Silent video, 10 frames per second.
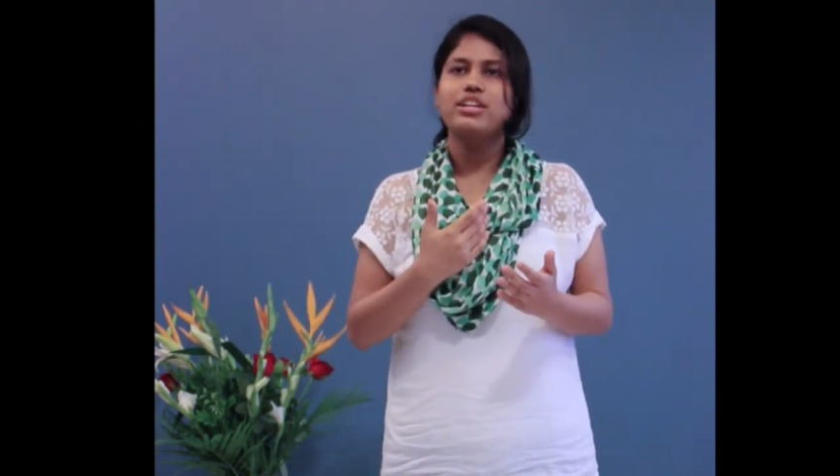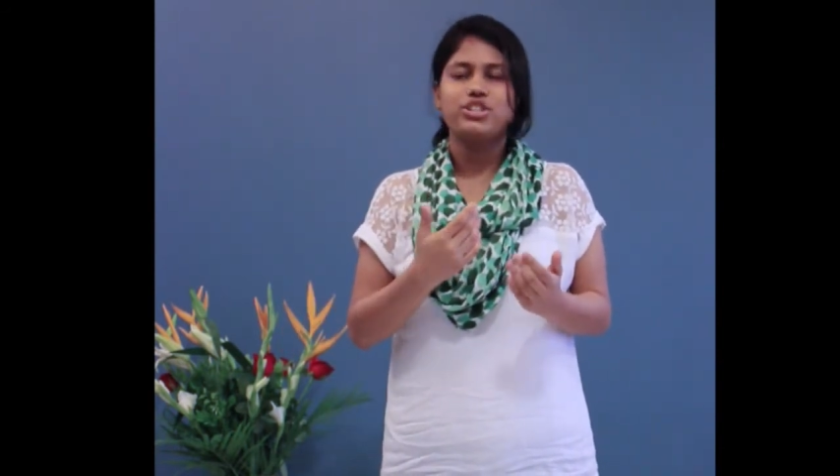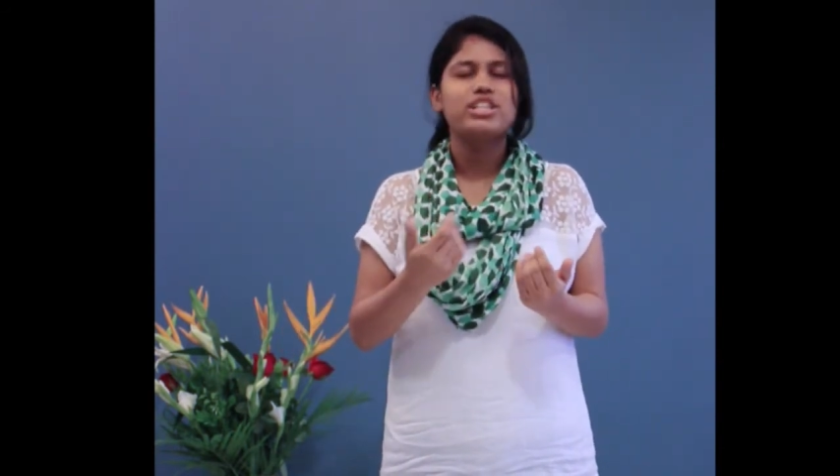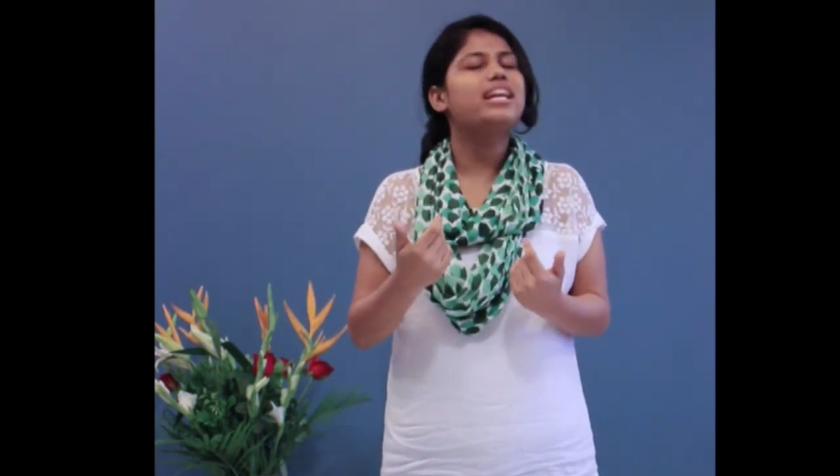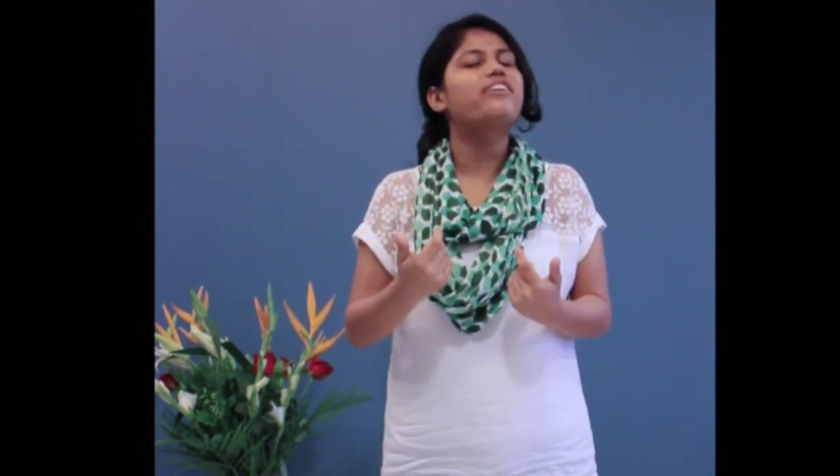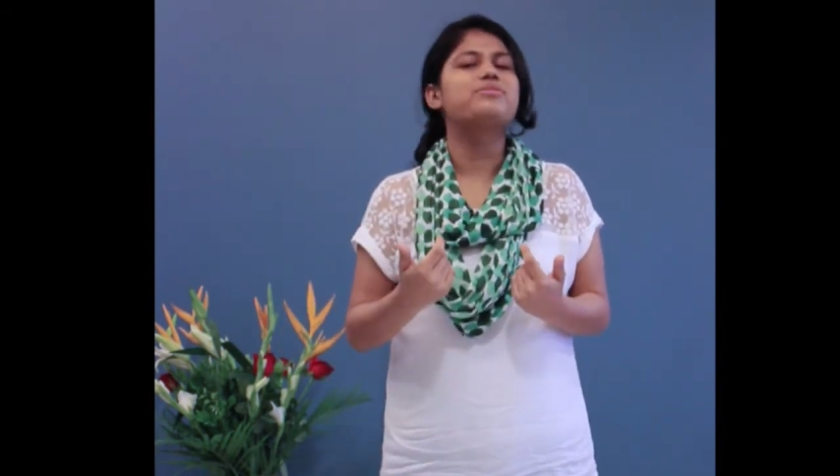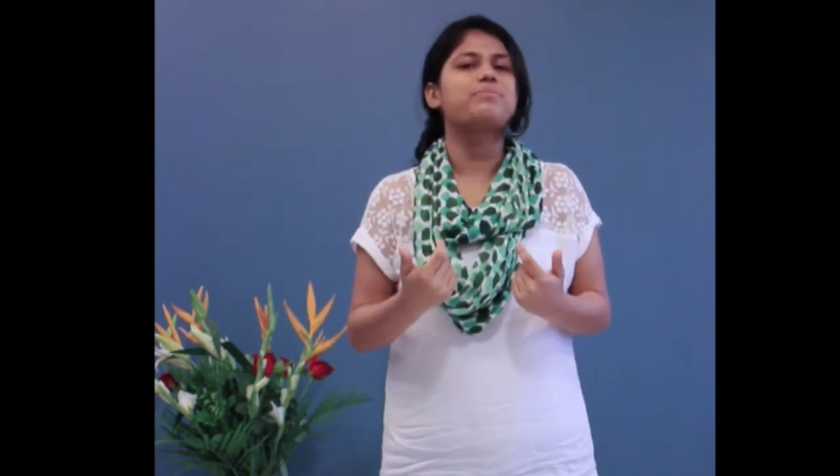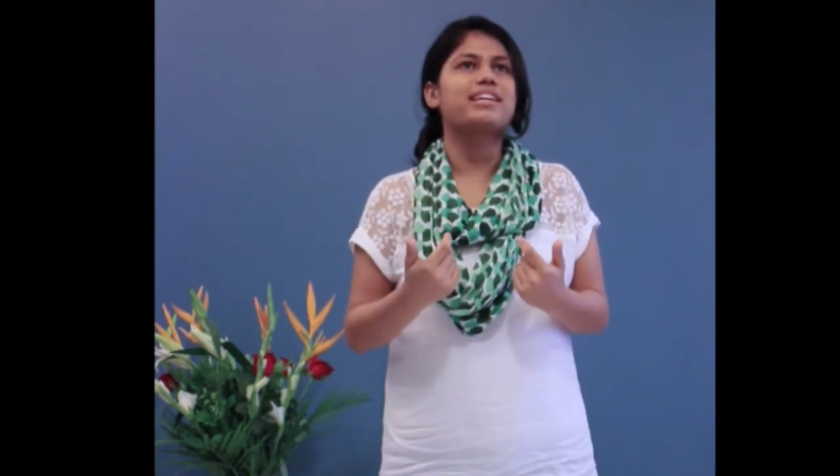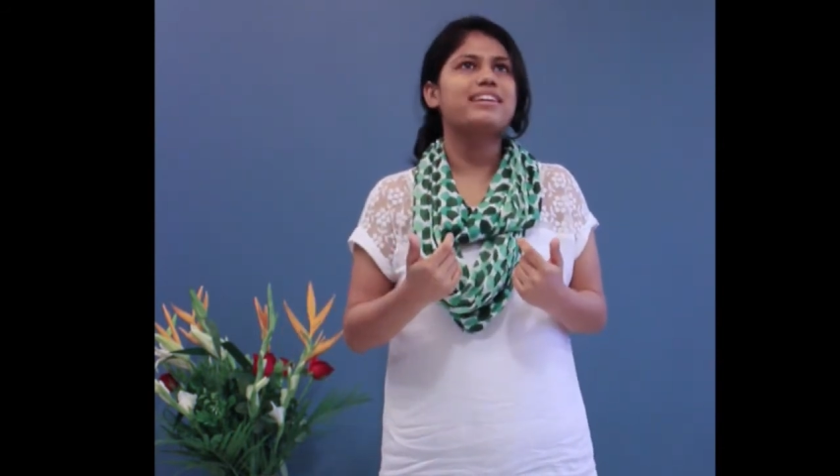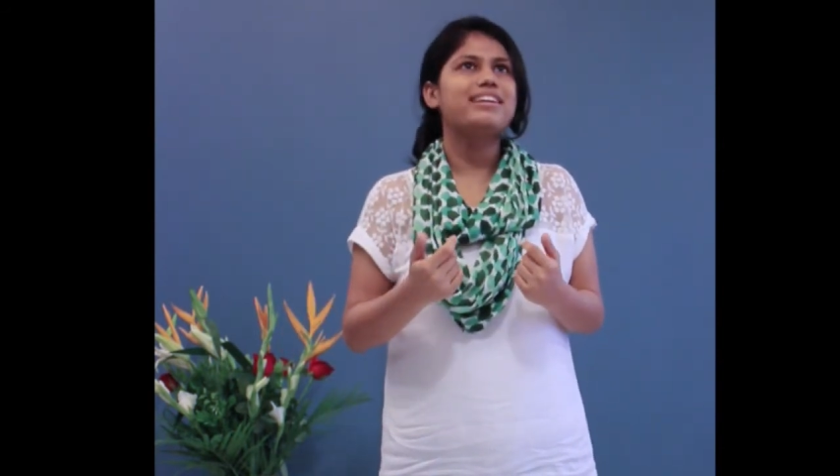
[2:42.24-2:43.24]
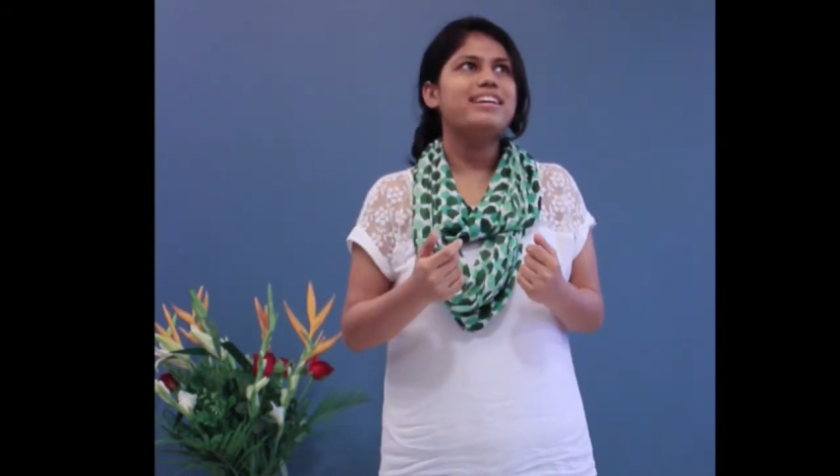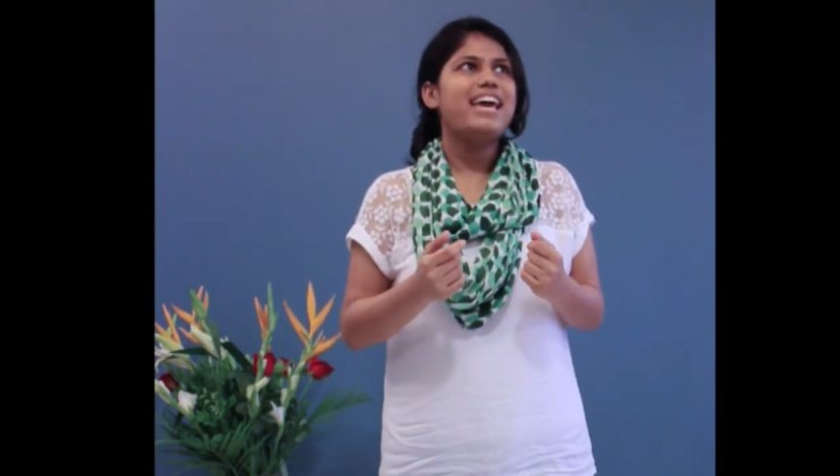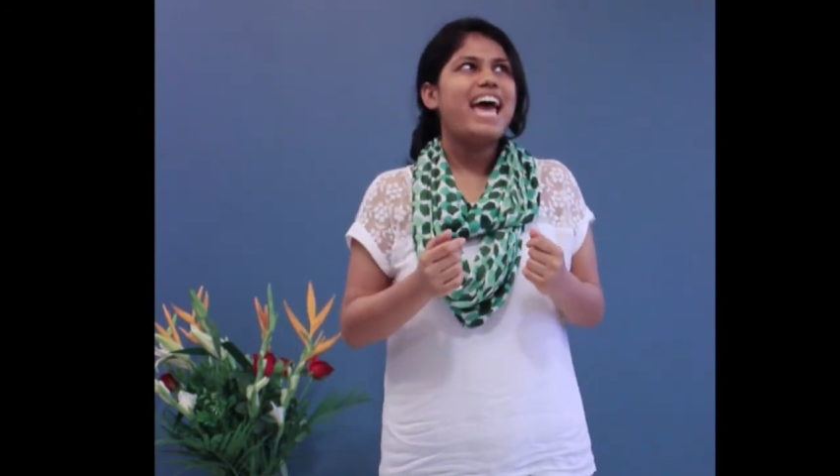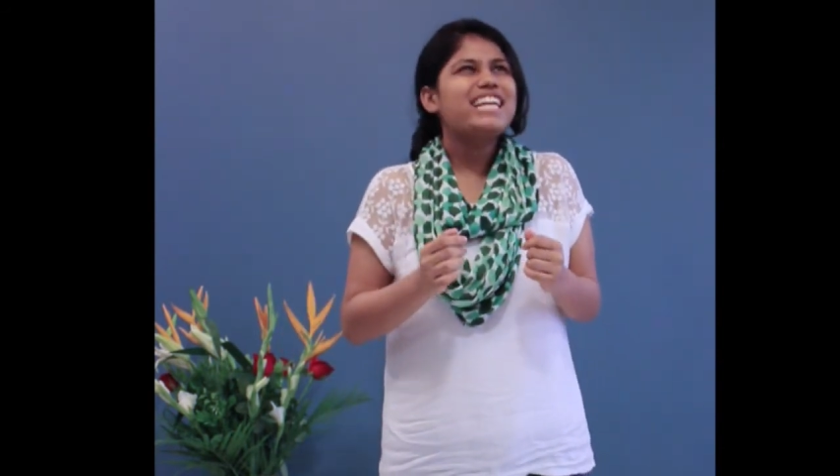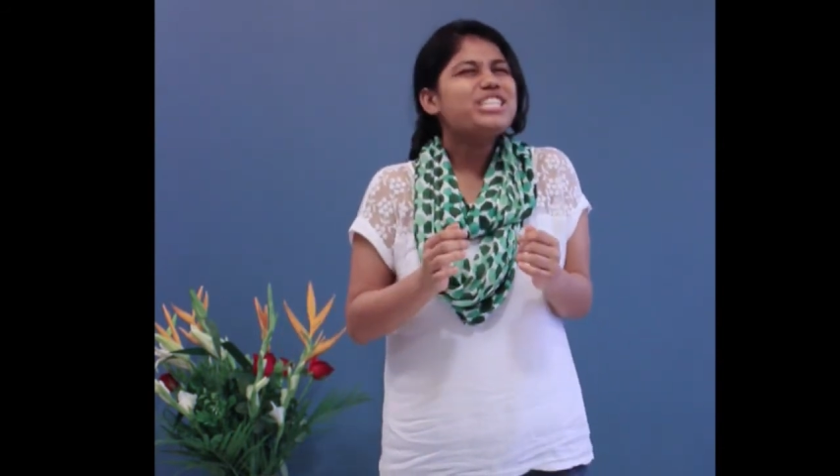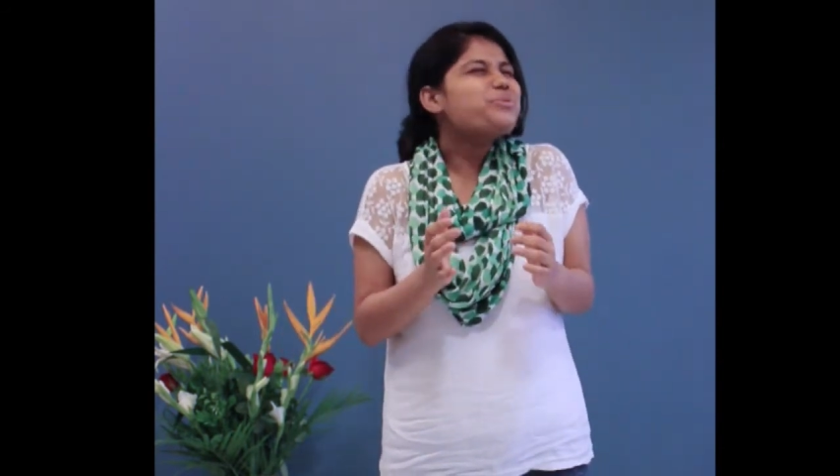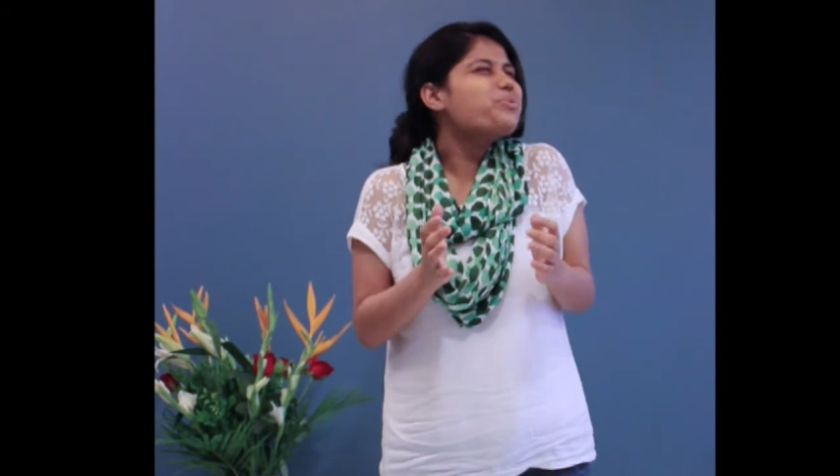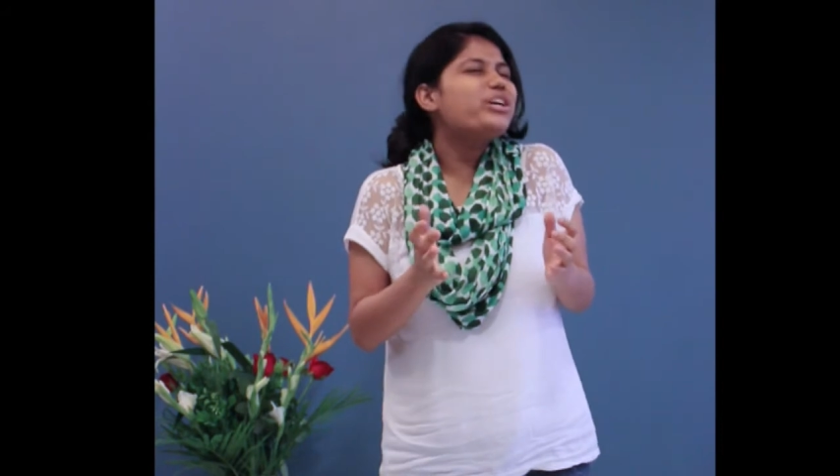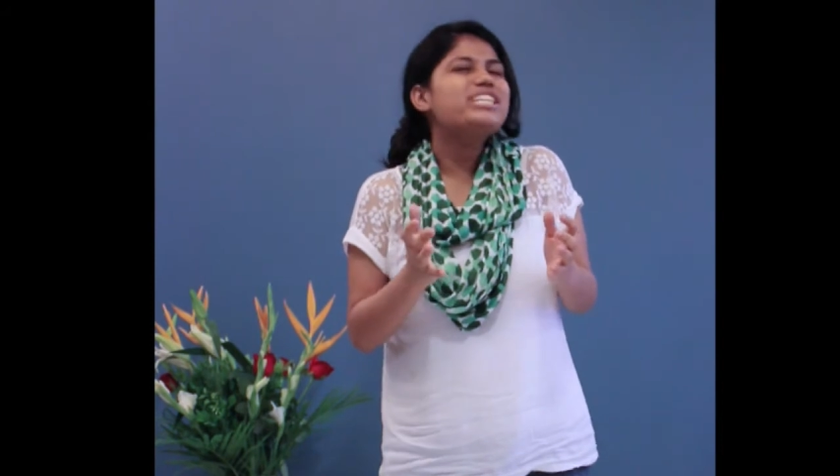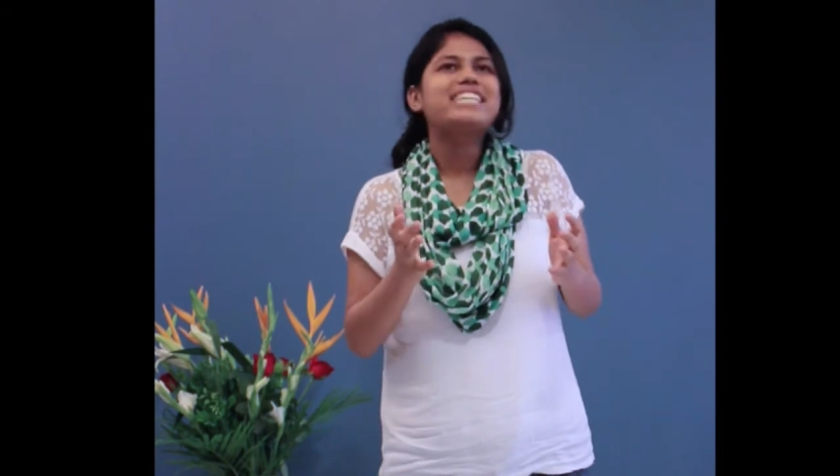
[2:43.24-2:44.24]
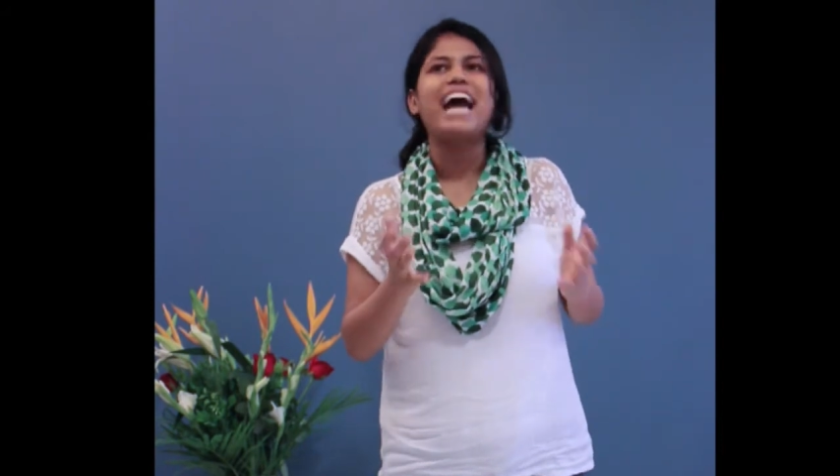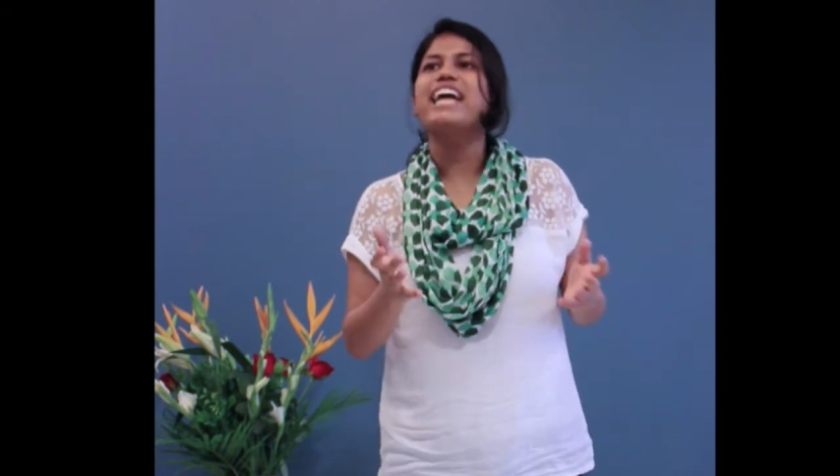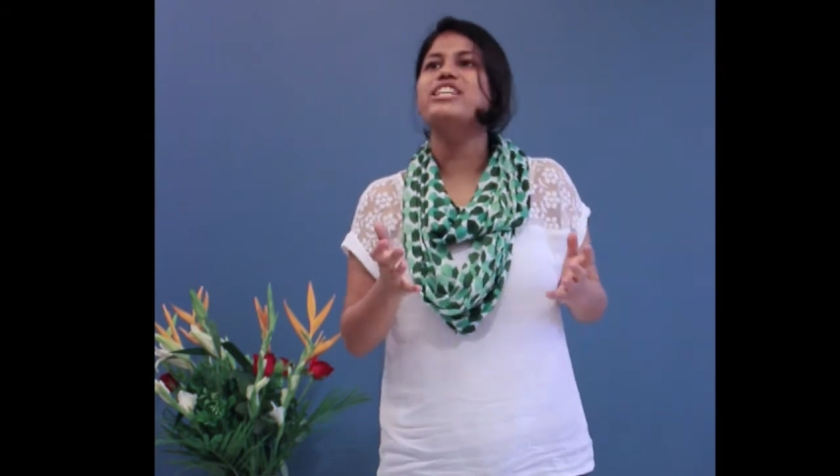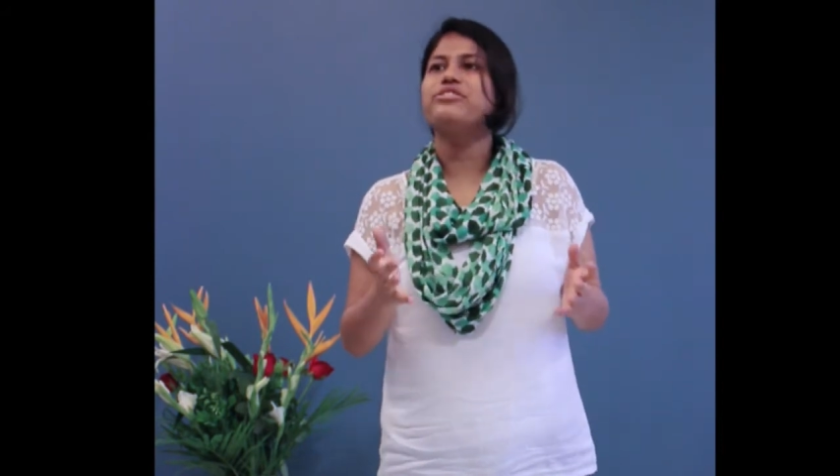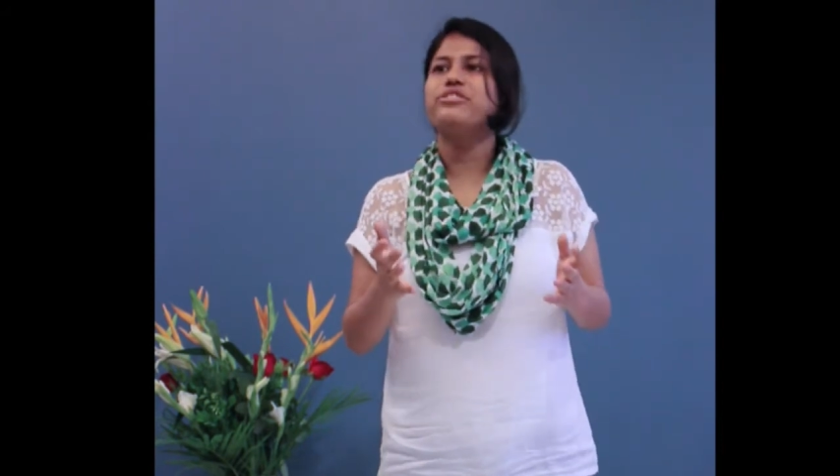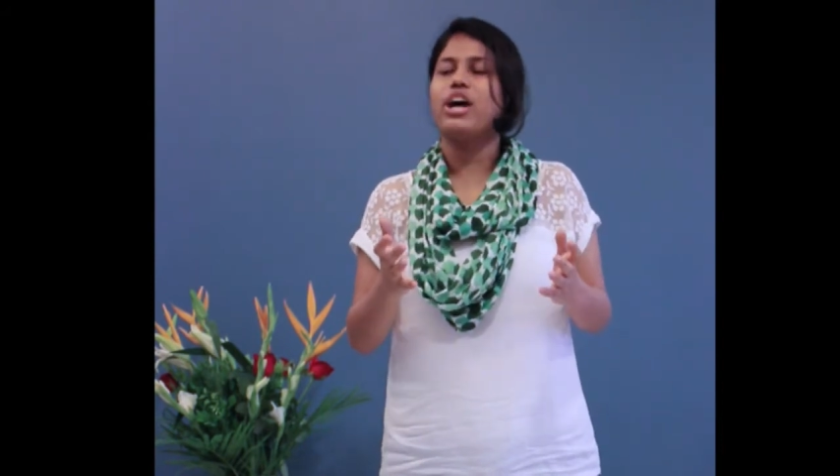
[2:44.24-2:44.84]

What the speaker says: She loves me. And it's a weird kind of